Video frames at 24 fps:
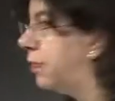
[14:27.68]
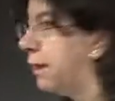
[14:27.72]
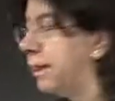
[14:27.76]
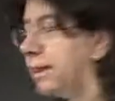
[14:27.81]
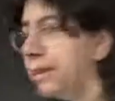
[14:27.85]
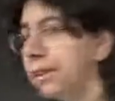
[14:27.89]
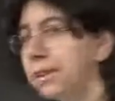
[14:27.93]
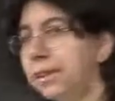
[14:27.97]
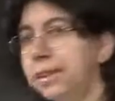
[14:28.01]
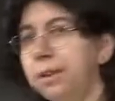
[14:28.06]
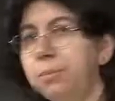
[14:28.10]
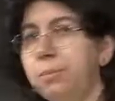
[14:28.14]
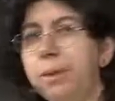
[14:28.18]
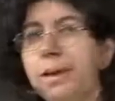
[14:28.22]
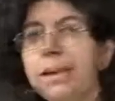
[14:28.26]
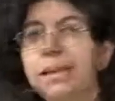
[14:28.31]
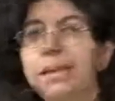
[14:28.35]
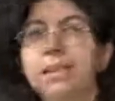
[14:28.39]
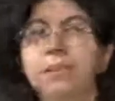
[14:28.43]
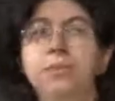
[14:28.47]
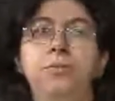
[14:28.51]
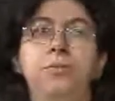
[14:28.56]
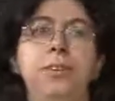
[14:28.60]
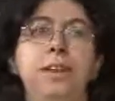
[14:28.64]
these is the
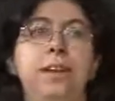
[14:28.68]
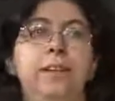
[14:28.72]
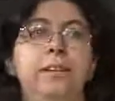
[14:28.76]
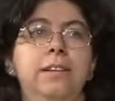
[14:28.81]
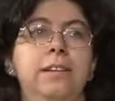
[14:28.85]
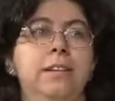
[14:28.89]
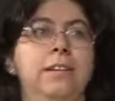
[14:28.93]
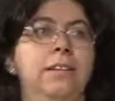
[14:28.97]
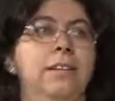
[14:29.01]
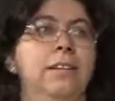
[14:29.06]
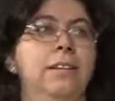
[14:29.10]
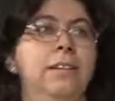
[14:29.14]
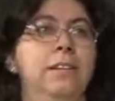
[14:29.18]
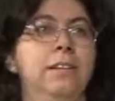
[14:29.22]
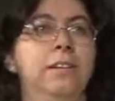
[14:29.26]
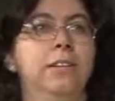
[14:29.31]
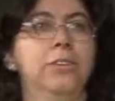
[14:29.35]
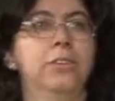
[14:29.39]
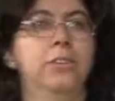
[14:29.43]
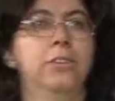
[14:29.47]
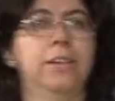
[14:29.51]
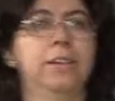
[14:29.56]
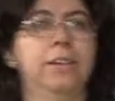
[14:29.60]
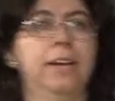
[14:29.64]
best fit
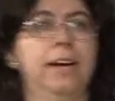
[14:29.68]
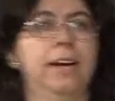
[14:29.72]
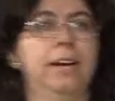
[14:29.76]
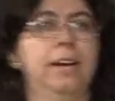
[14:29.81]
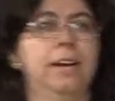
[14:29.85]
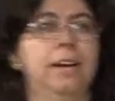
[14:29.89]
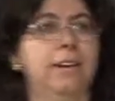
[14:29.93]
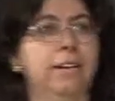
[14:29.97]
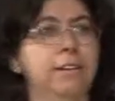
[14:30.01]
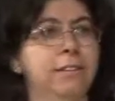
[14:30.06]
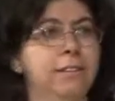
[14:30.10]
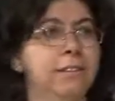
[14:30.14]
to the data?